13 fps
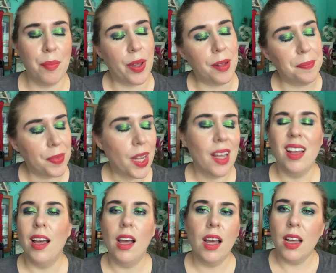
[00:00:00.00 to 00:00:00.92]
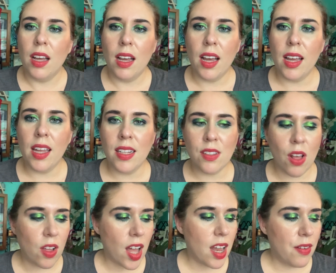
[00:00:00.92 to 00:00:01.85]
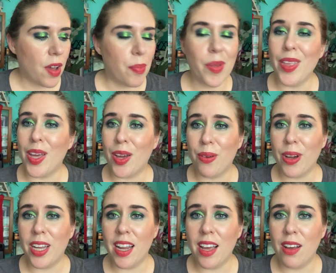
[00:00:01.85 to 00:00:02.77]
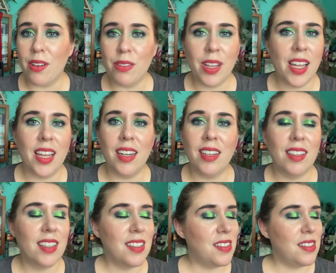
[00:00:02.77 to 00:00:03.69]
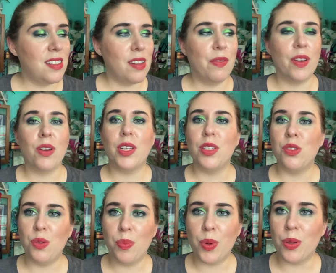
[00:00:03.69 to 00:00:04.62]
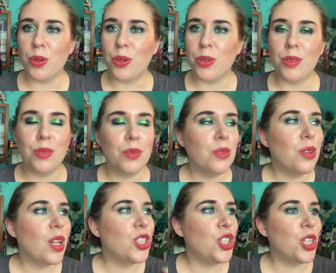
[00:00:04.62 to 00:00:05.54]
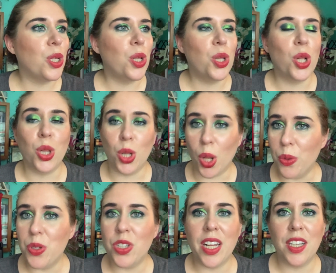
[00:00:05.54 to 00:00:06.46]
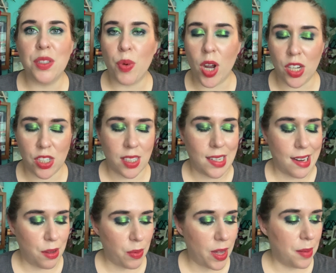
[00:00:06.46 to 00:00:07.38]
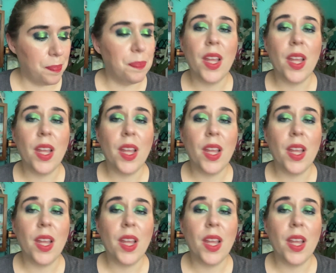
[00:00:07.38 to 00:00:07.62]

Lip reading: But it's all kind of up in the air right now, and this is a very super chill, low stakes project anyway.